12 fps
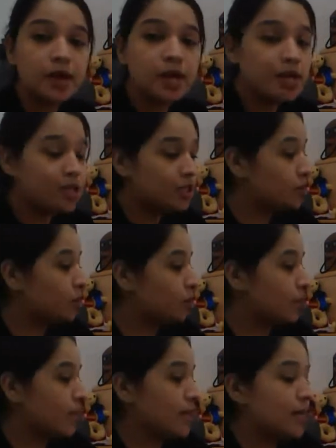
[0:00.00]
So
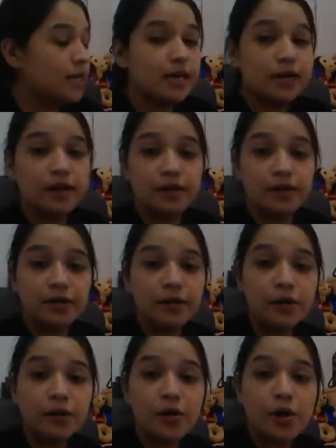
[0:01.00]
right here
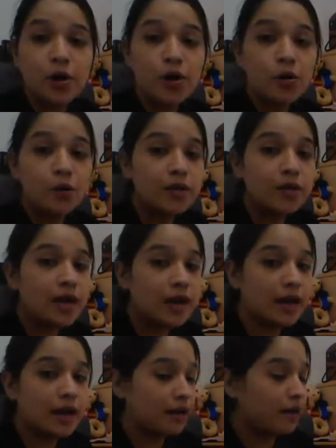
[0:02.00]
we
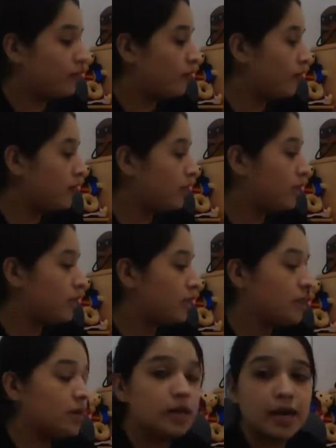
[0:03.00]
have
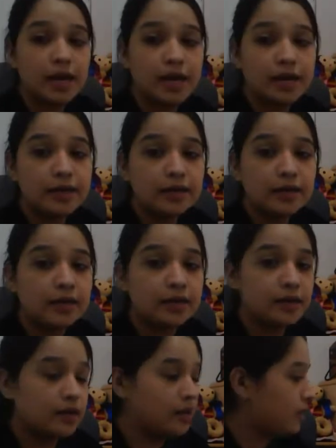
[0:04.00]
9,
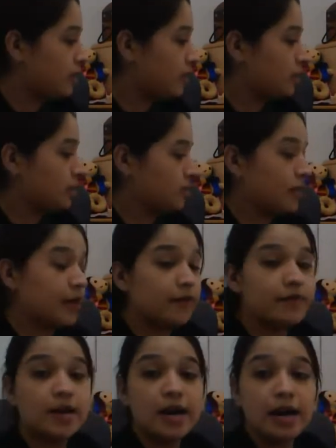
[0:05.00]
because we have the
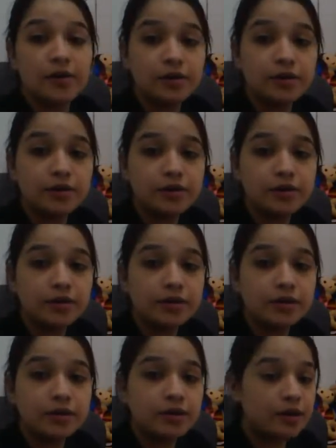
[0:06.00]
hour,
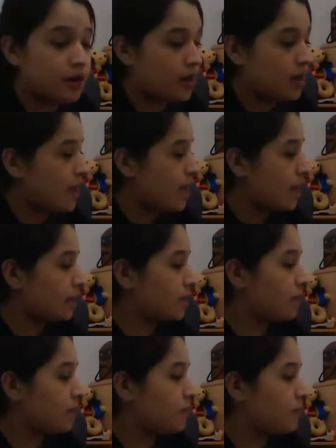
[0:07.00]
and then
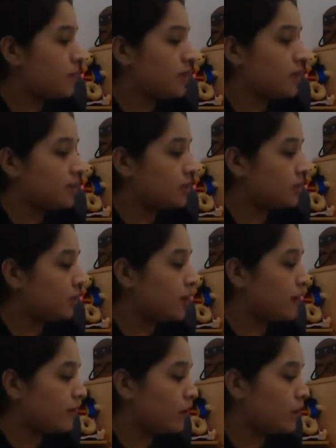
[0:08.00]
minutes we have
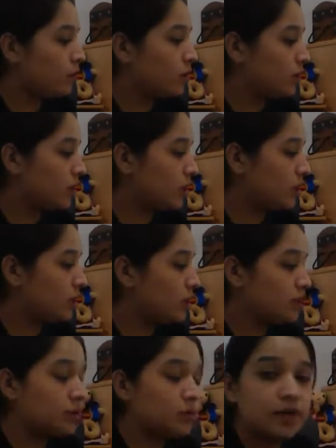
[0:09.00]
o'clock, because we
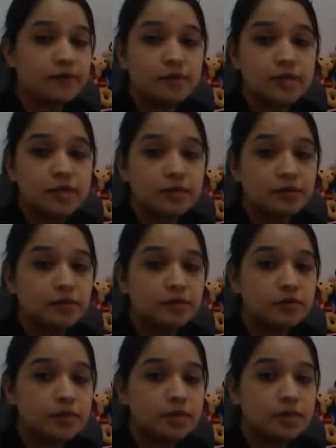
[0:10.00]
have zeros.
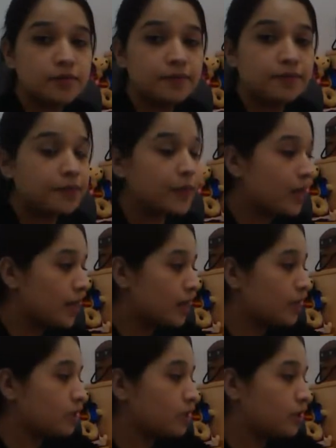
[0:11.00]

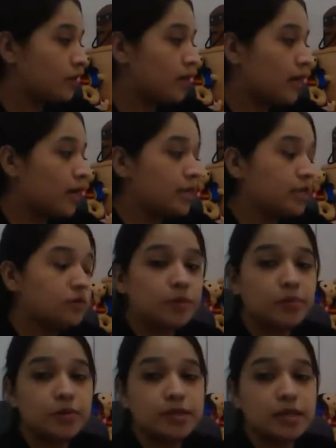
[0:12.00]
So that is
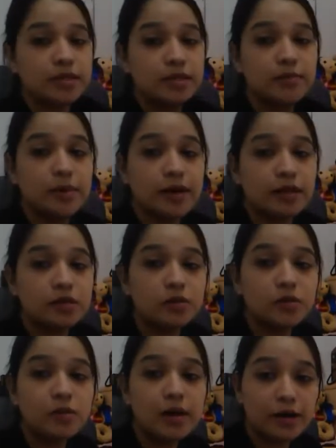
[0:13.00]
represented by the
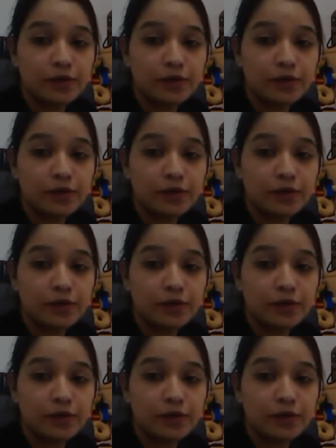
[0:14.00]
12.